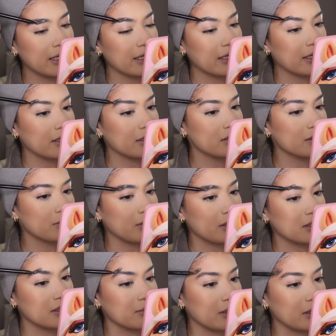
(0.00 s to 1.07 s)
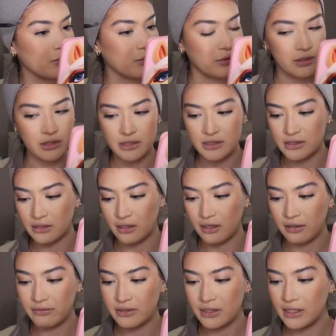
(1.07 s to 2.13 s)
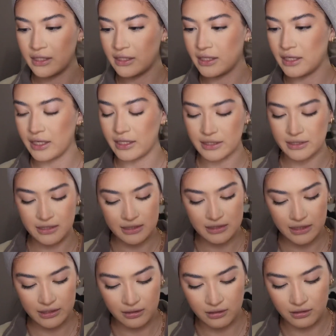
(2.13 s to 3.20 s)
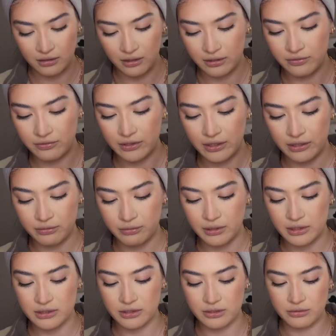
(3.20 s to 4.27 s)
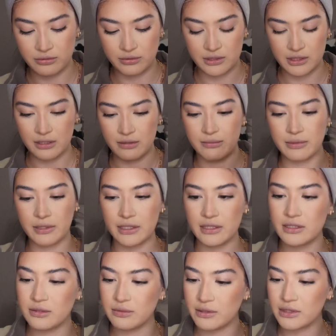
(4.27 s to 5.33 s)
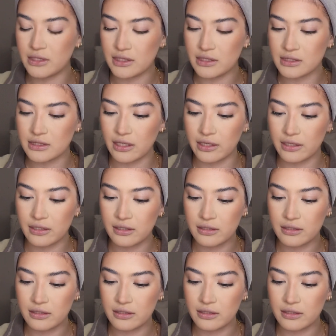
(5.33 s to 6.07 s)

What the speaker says: I kind of just want something more soft. And this has like a lot of like residue. Hold on. I'm gonna switch this side.